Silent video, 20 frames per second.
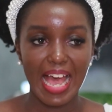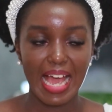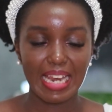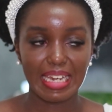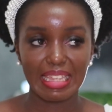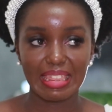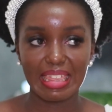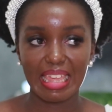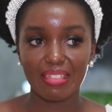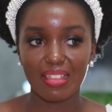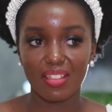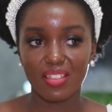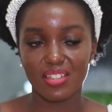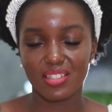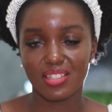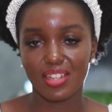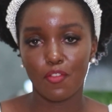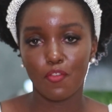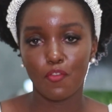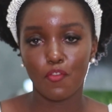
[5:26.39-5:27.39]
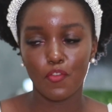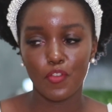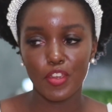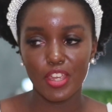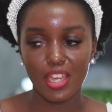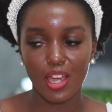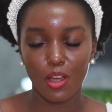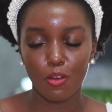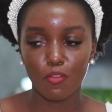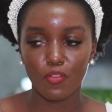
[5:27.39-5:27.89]
And I think that there's a
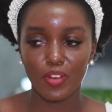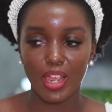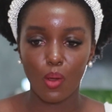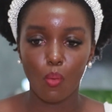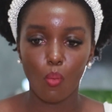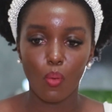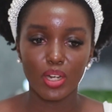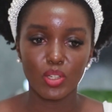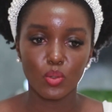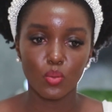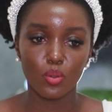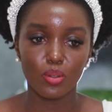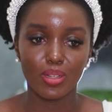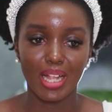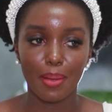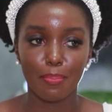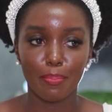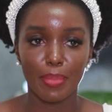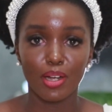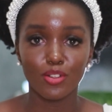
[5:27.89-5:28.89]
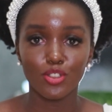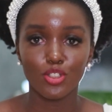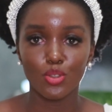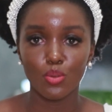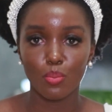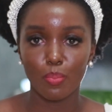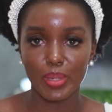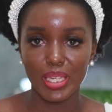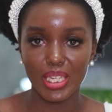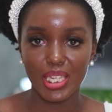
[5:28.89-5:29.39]
fear of, like, what will amount
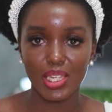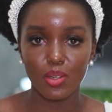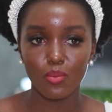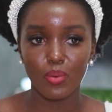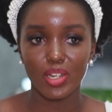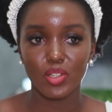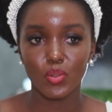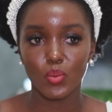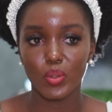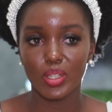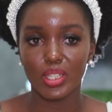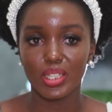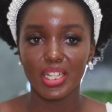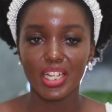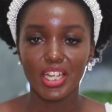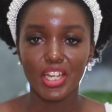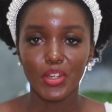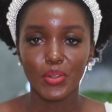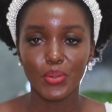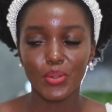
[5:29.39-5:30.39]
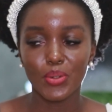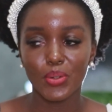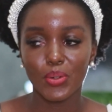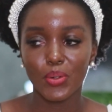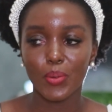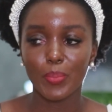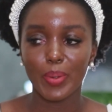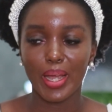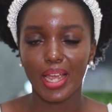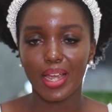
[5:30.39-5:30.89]
to me, what will,
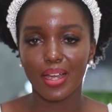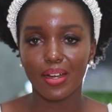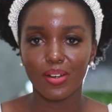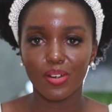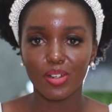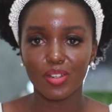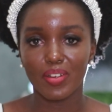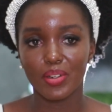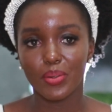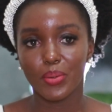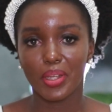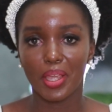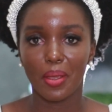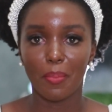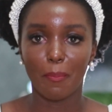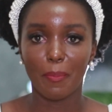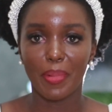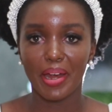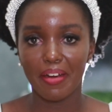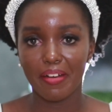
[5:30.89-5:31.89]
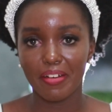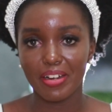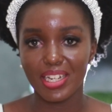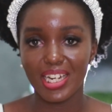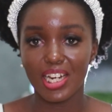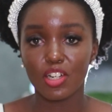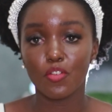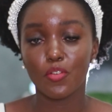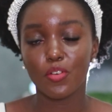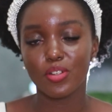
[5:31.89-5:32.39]
oh my God, if I don't get
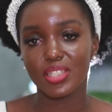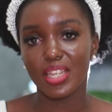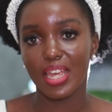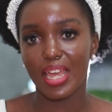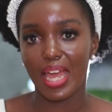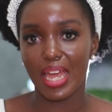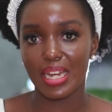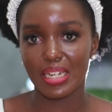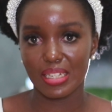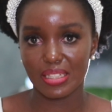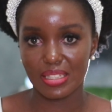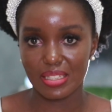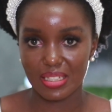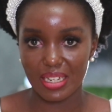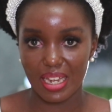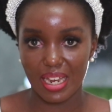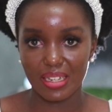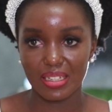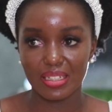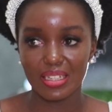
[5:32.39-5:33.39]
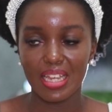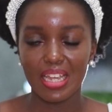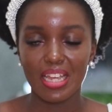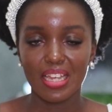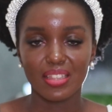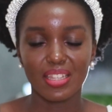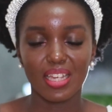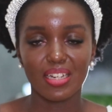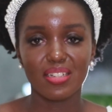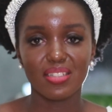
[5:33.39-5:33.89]
married. And of course I understand
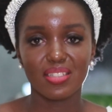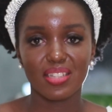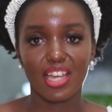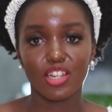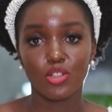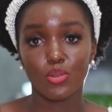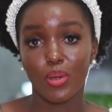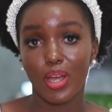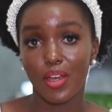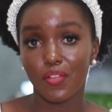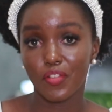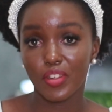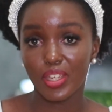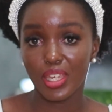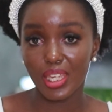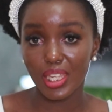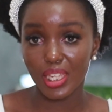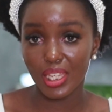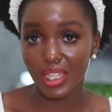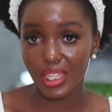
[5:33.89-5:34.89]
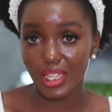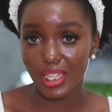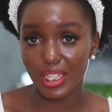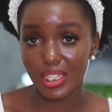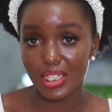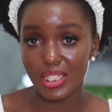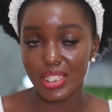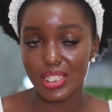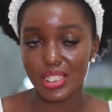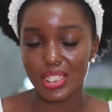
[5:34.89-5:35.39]
that desire to have
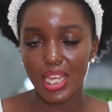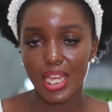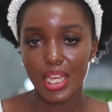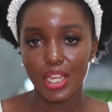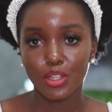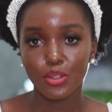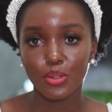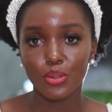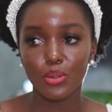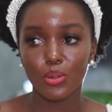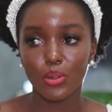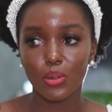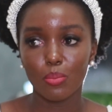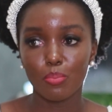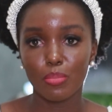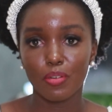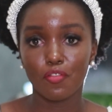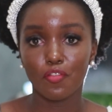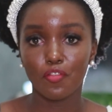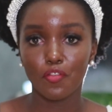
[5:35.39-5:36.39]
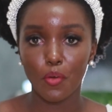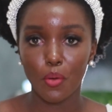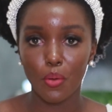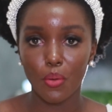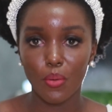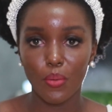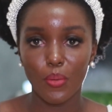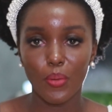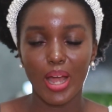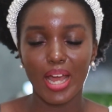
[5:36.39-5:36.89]
kids,
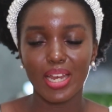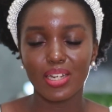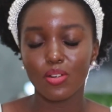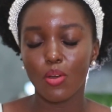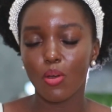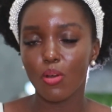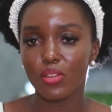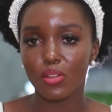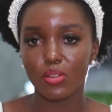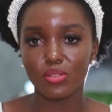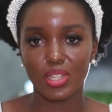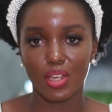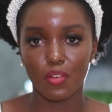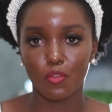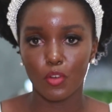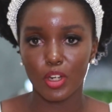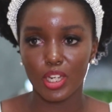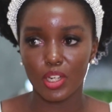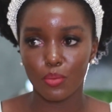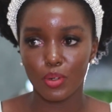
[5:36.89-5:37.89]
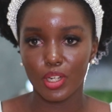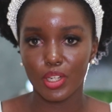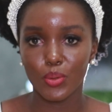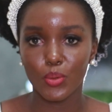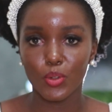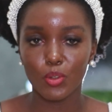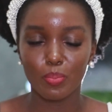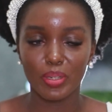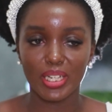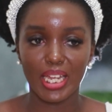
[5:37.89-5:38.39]
before, and all those are really, really
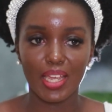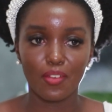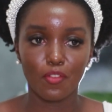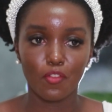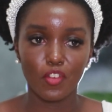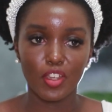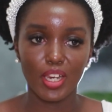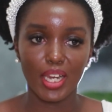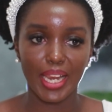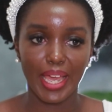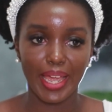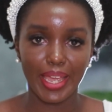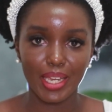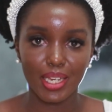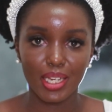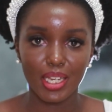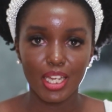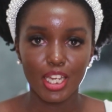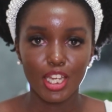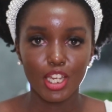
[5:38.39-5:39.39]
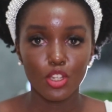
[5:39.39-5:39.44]
good. But I feel like